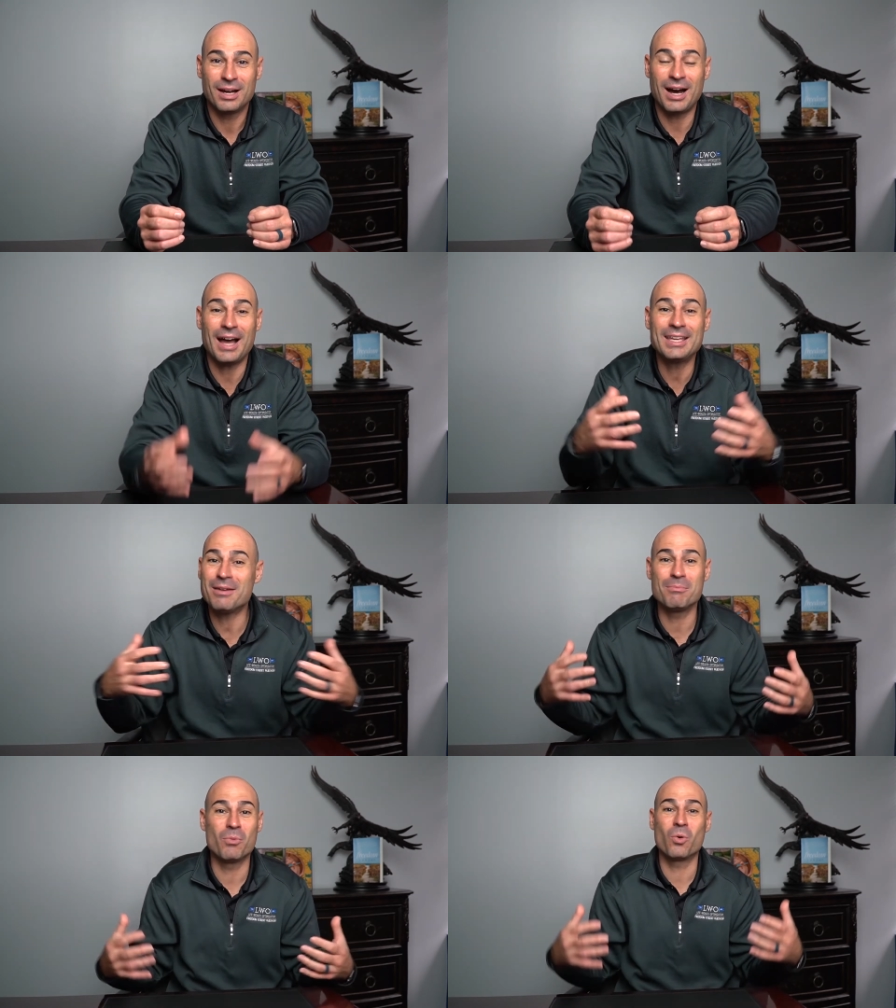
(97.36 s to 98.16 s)
I
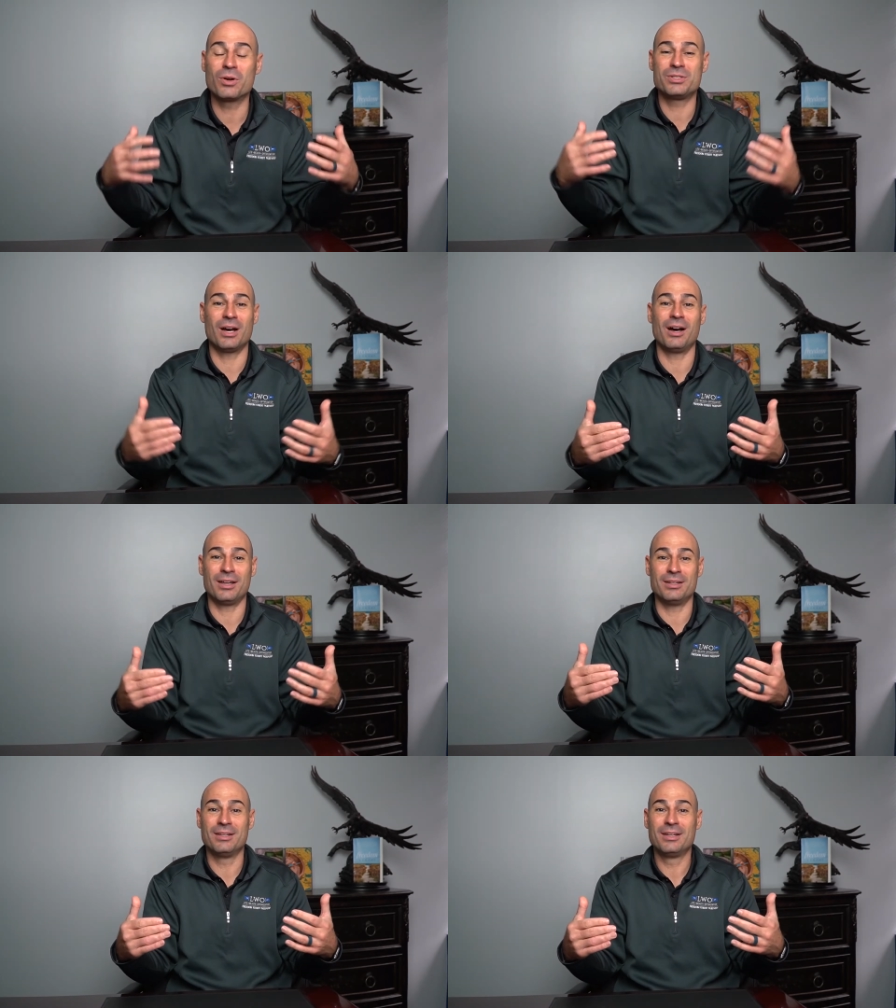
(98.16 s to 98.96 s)
get more
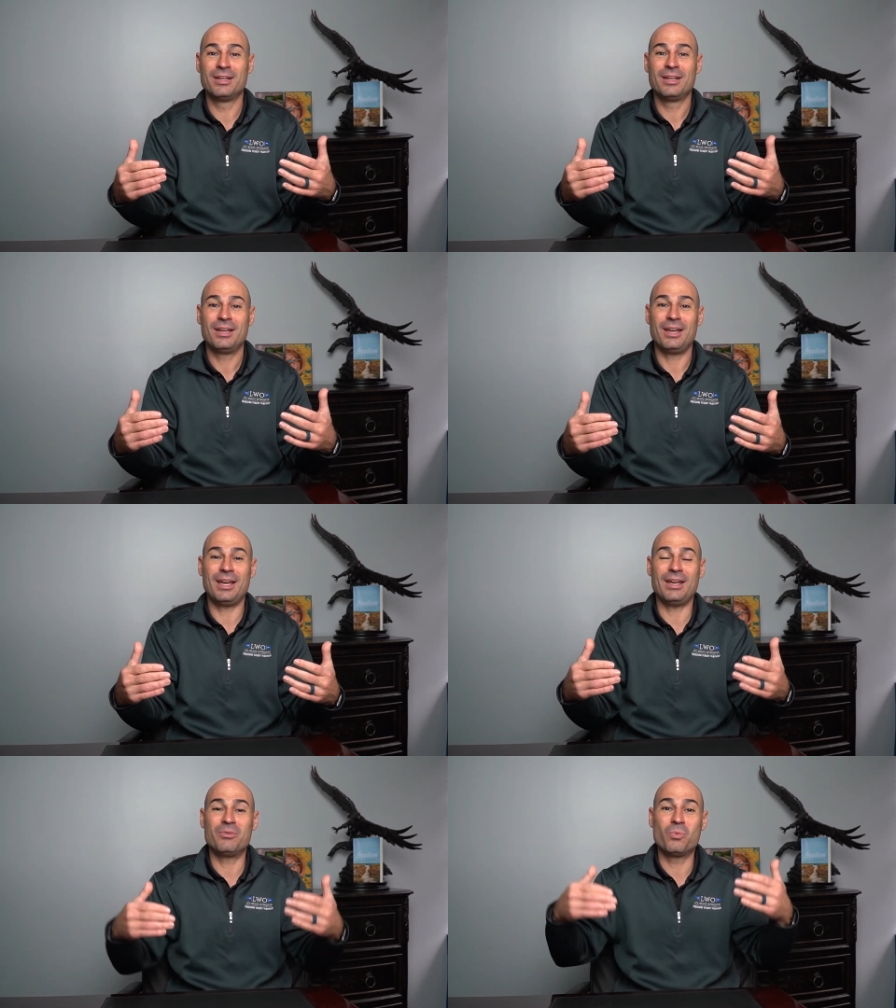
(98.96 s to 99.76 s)
done
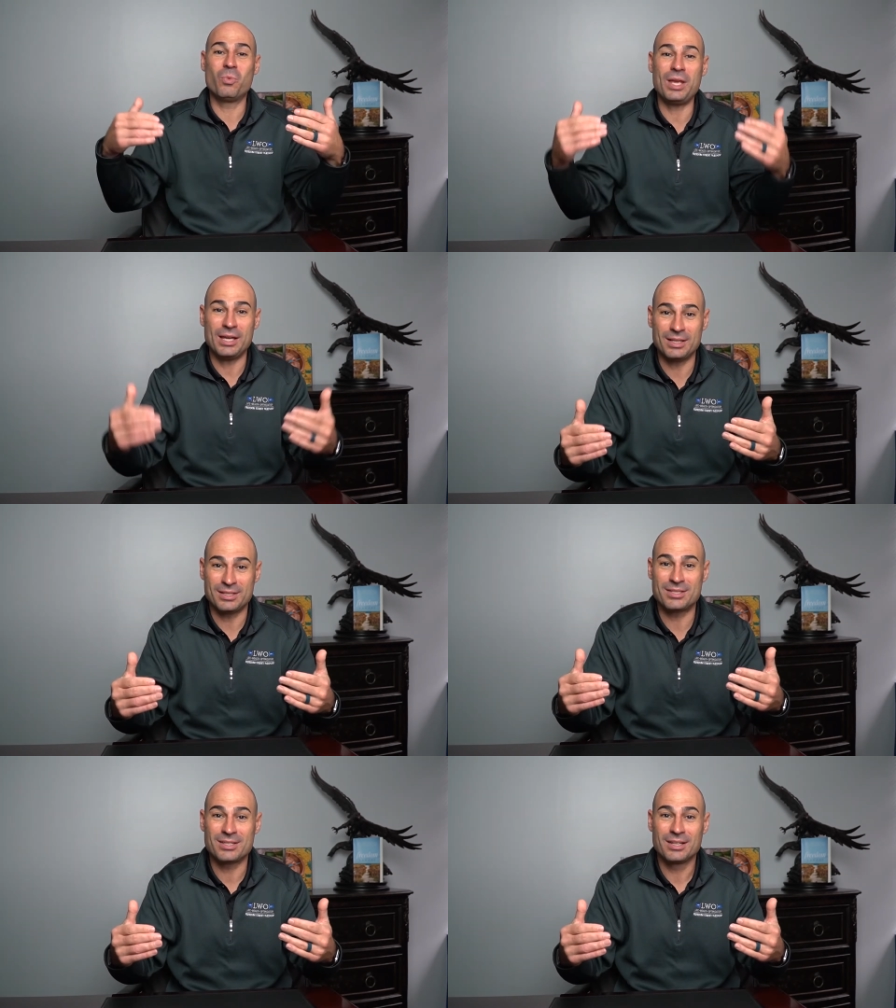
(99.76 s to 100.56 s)
in
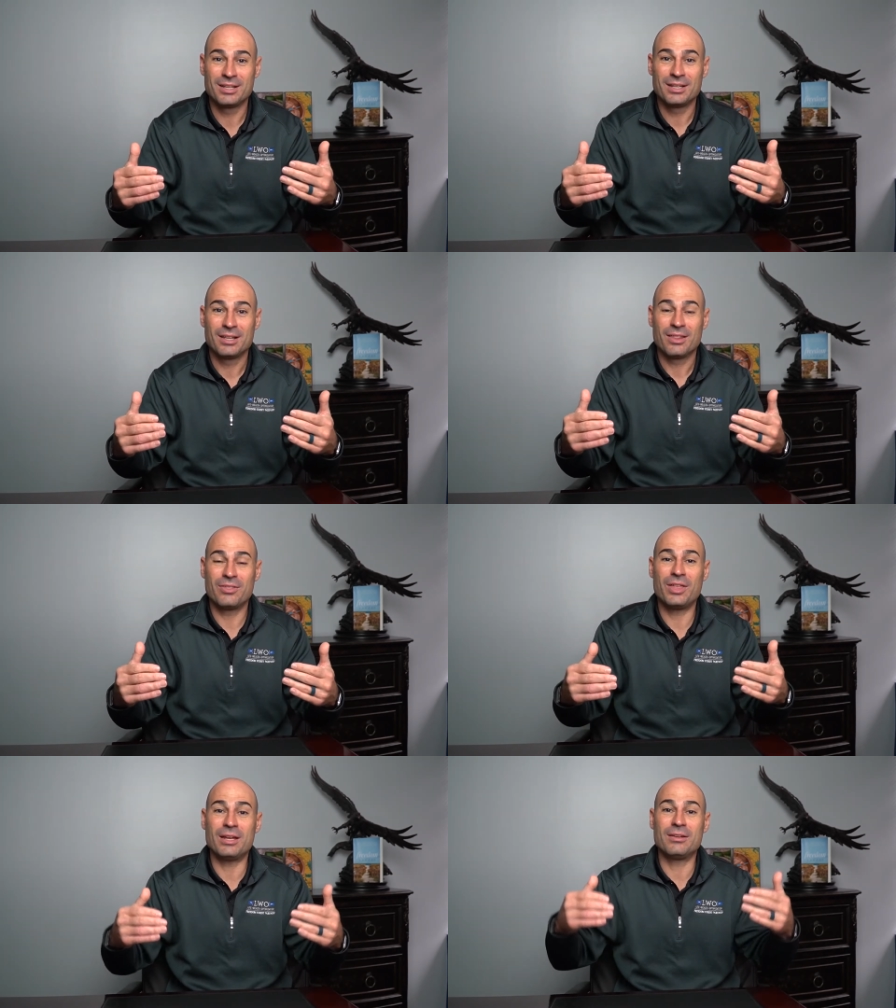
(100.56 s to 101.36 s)
weeks
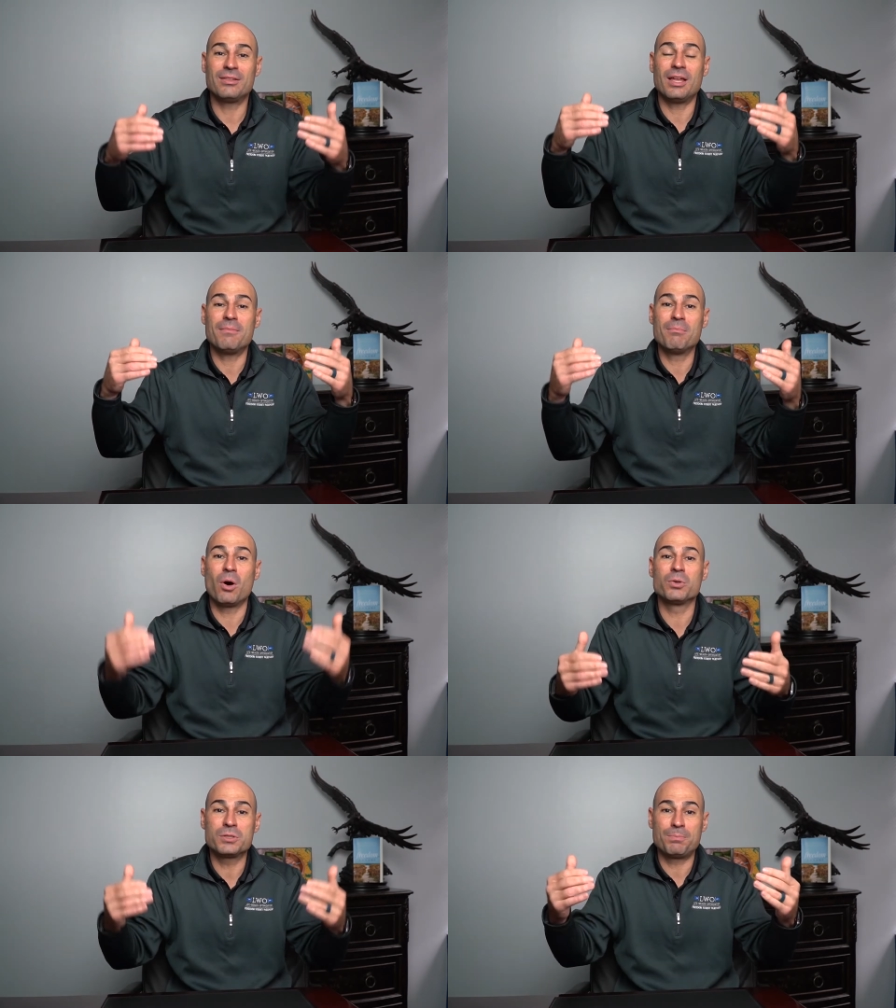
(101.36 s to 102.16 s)
than, than
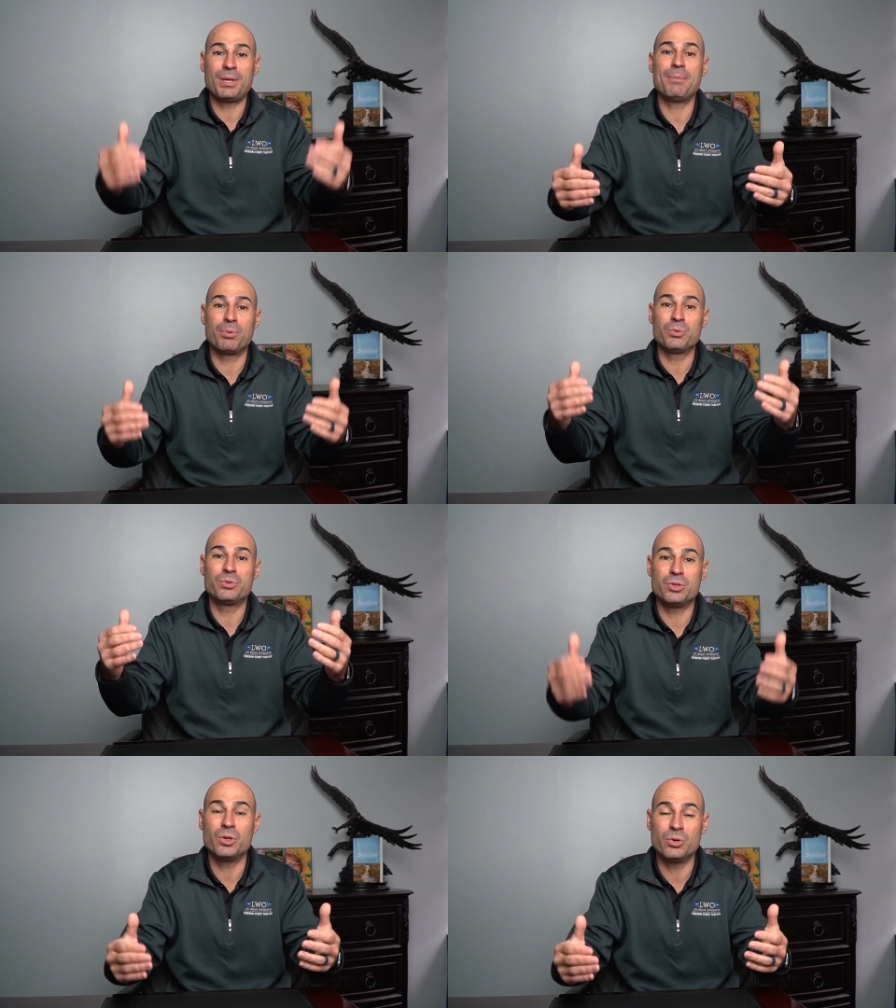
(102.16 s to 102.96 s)
most people
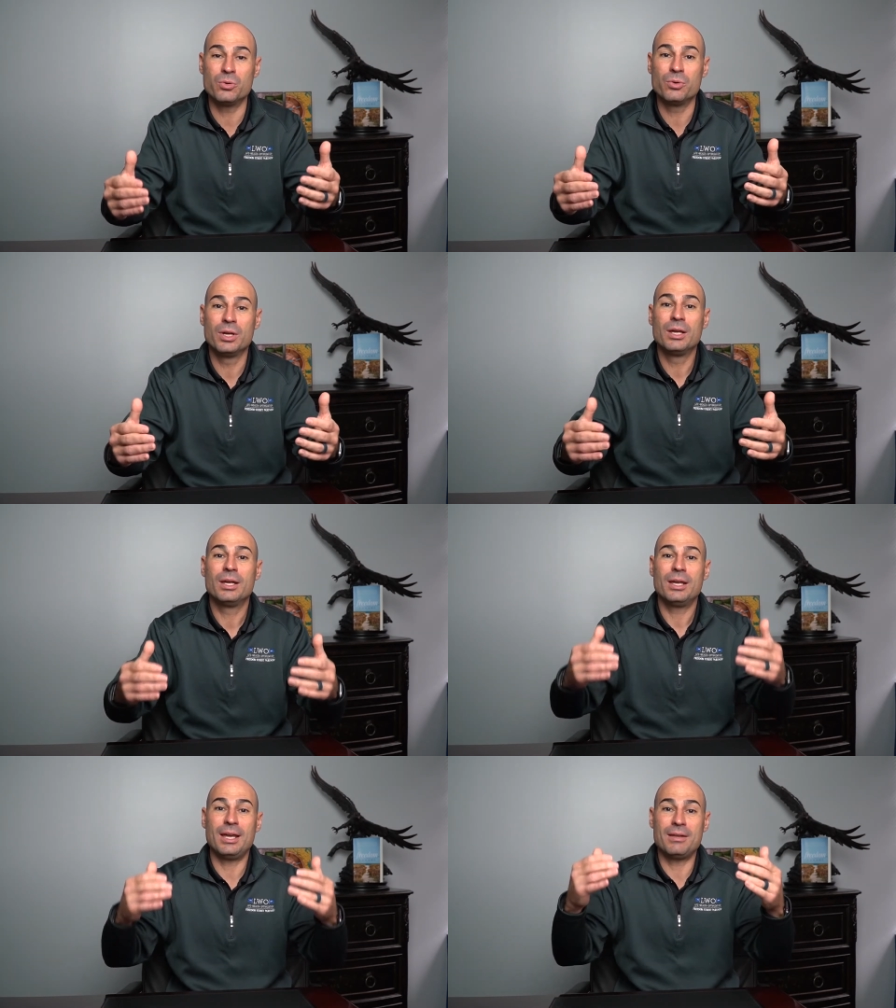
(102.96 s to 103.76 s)
do
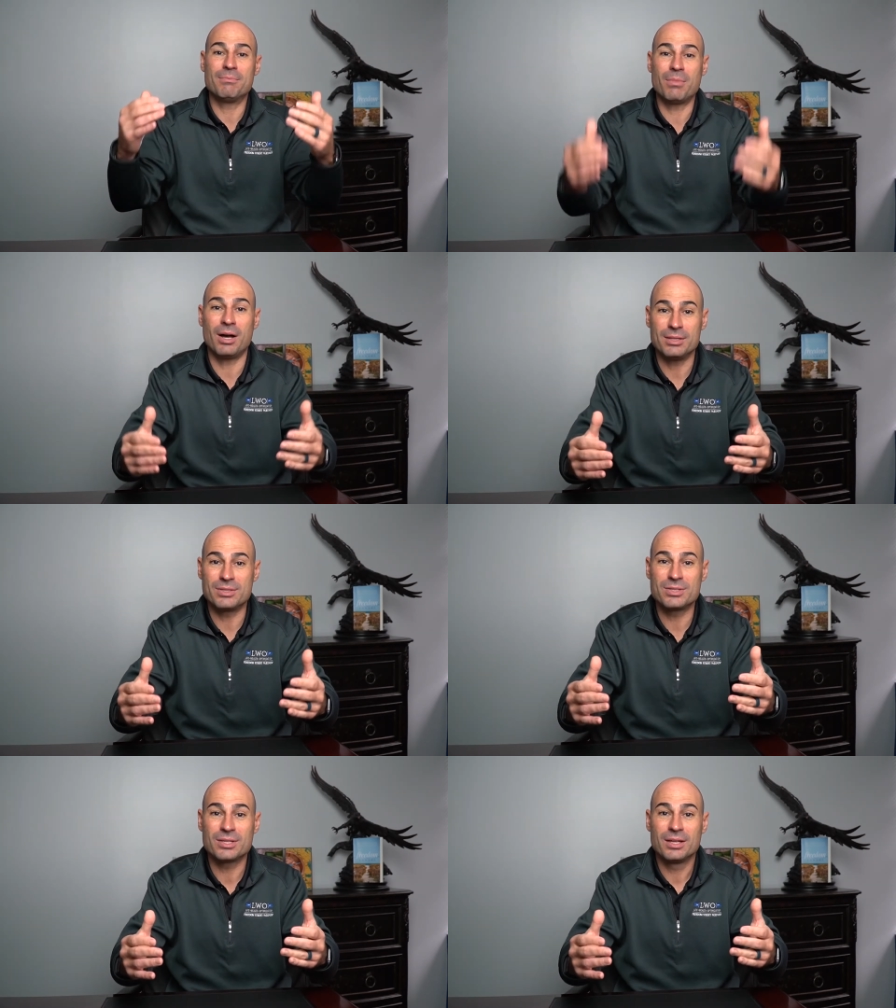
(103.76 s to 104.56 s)
in
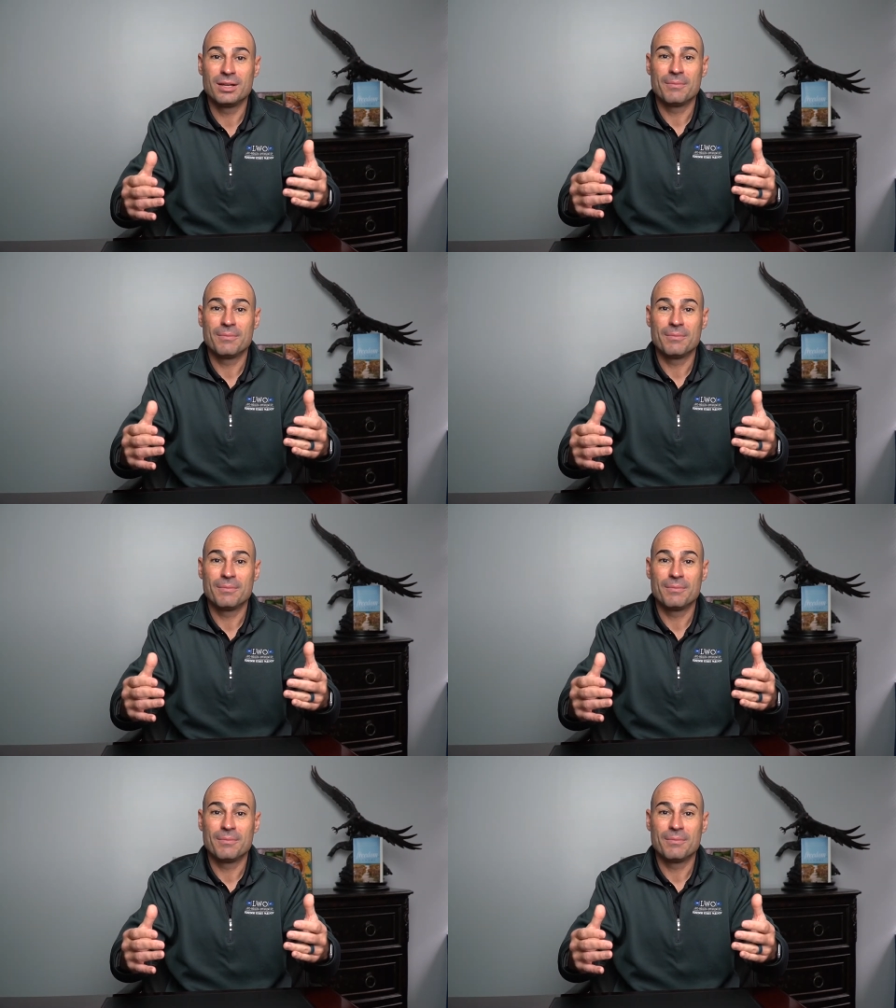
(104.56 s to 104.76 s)
months.